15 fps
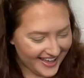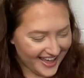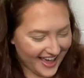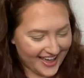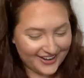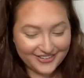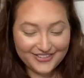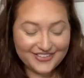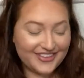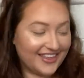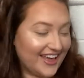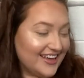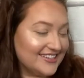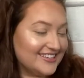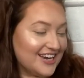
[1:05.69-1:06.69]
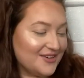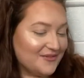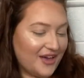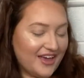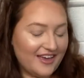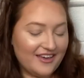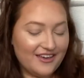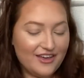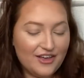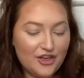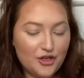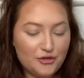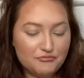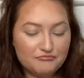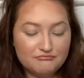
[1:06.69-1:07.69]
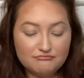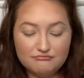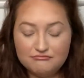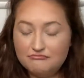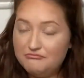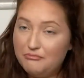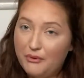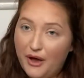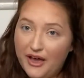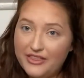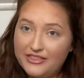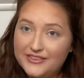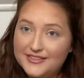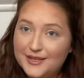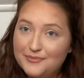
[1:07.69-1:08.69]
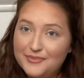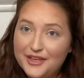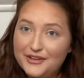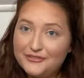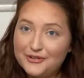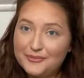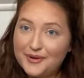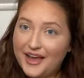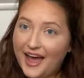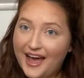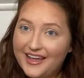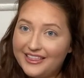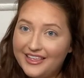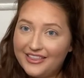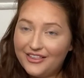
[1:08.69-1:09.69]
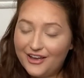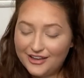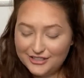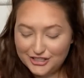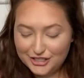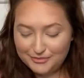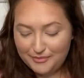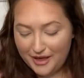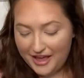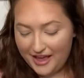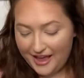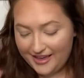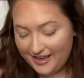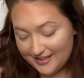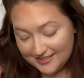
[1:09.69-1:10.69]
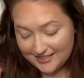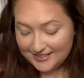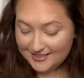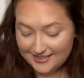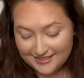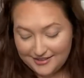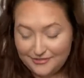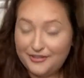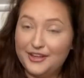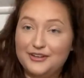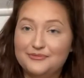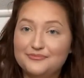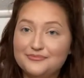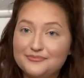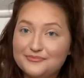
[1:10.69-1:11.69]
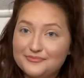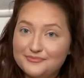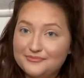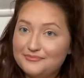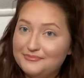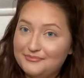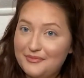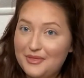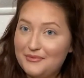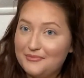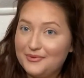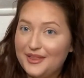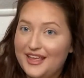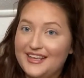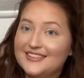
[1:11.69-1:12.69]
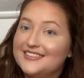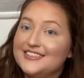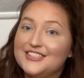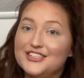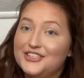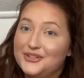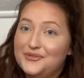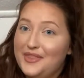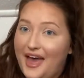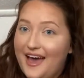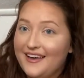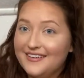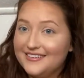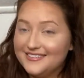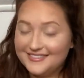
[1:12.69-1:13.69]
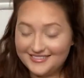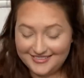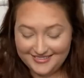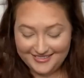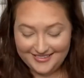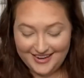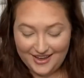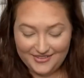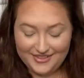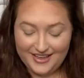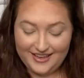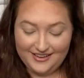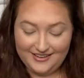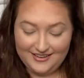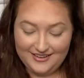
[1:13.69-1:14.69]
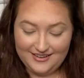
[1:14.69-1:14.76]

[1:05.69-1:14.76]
I don't know the last time I bought something from a Kylie launch, but I guess this is a fun place to do that now that